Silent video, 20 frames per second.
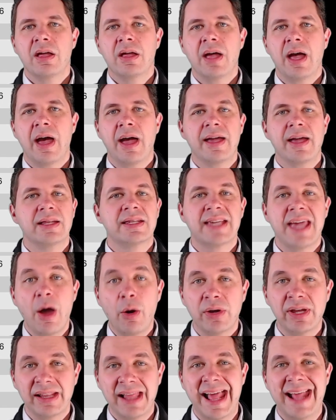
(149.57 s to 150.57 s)
It's
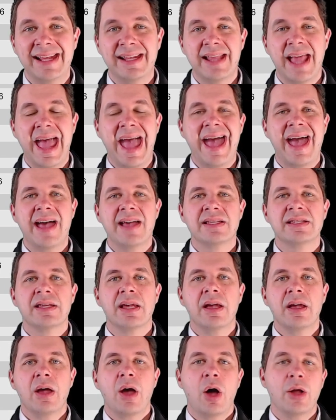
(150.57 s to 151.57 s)
calculated as
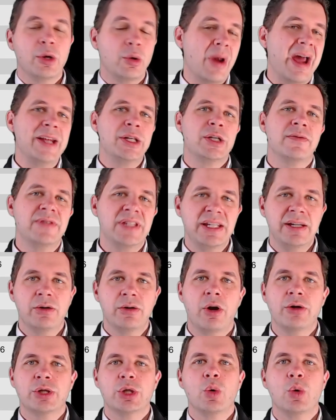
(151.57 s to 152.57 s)
on a range of
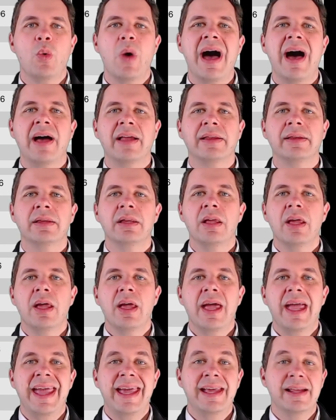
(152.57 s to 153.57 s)
0 to 1
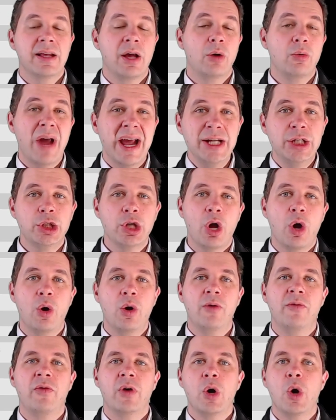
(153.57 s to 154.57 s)
in a ratio
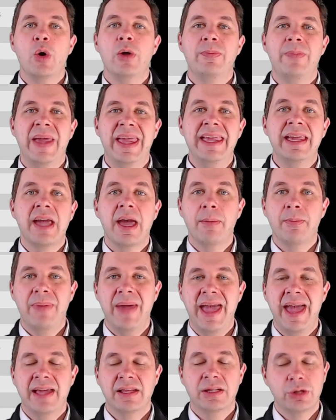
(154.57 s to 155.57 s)
of what it would be
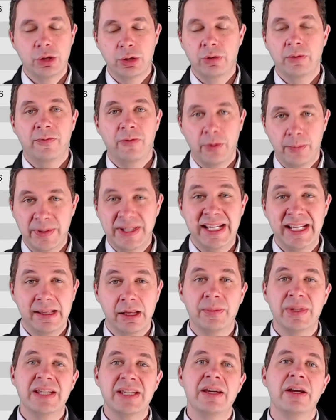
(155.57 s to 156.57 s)
compared to, for a
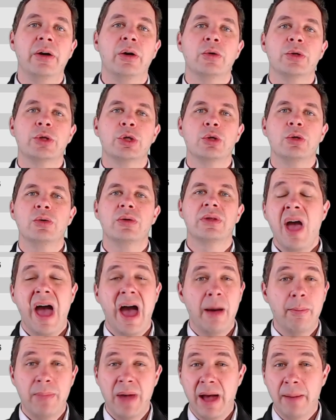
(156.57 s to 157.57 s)
particular material, to
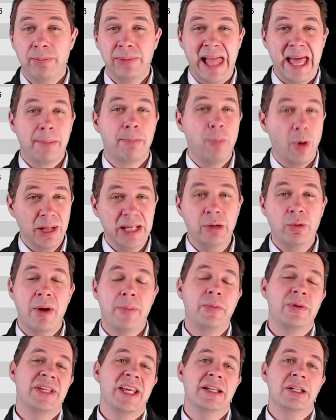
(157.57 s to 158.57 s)
a black body
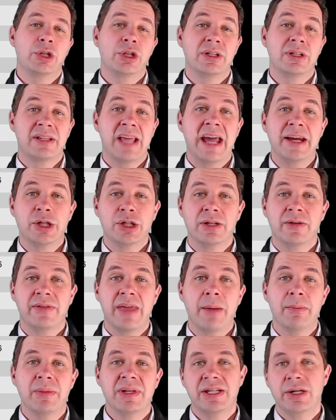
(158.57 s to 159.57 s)
representation of
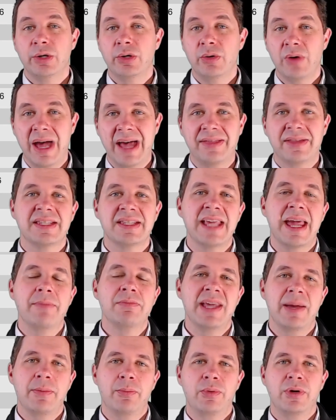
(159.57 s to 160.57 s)
that material at the same
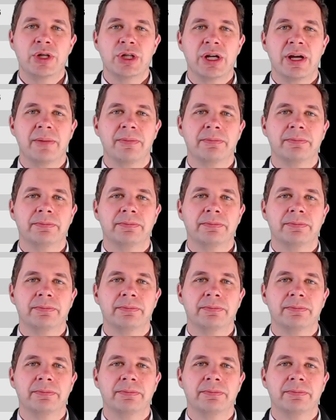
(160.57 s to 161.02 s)
temperature.